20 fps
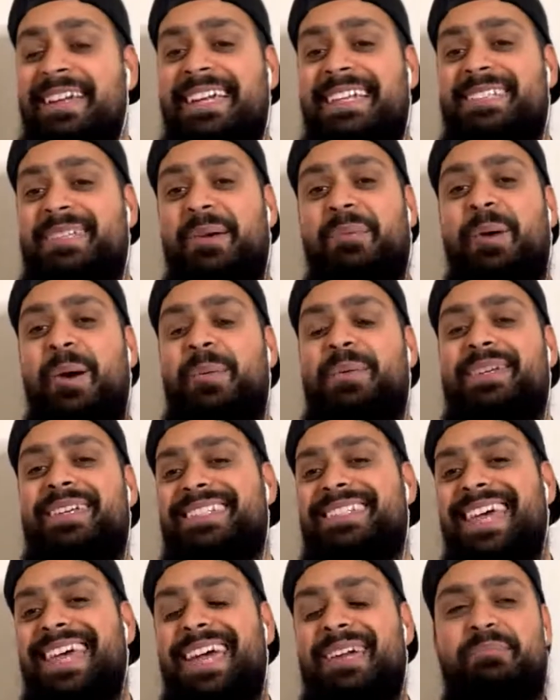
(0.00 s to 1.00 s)
So what were
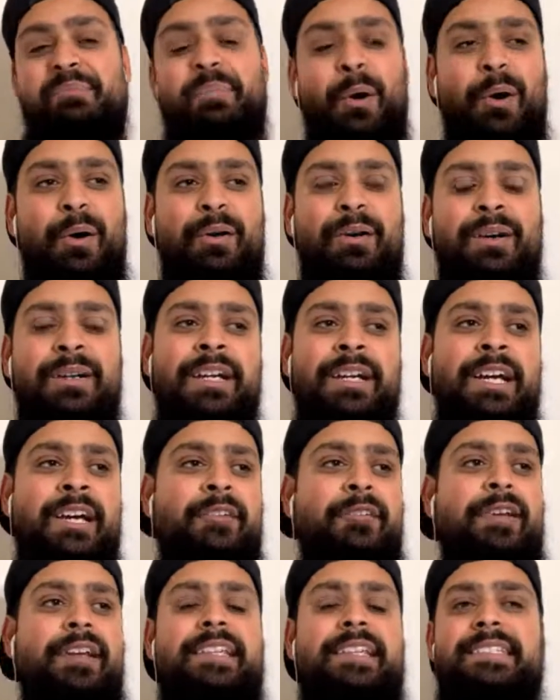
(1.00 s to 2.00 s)
you saying? But
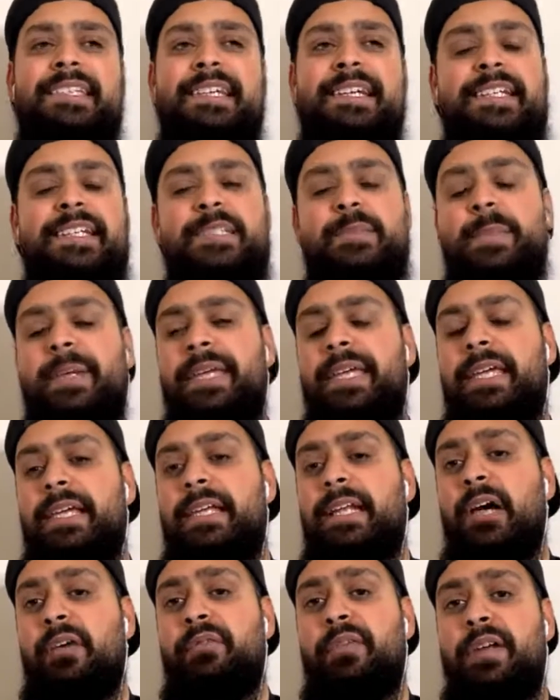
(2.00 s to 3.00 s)
realistically
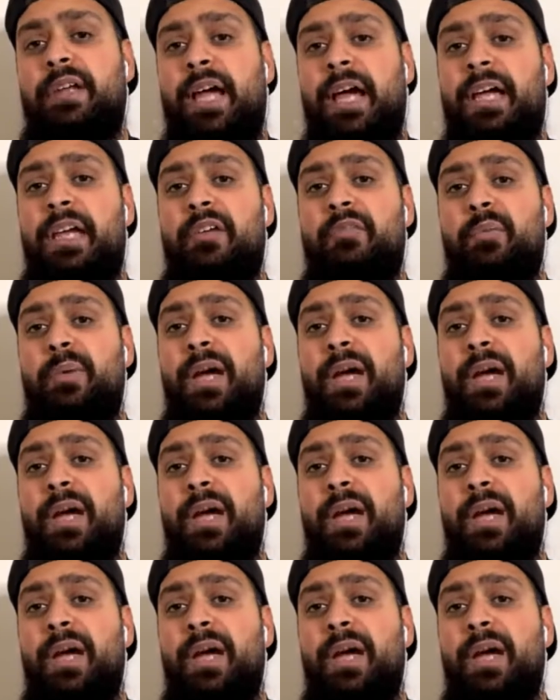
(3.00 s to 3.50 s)
speaking, I feel like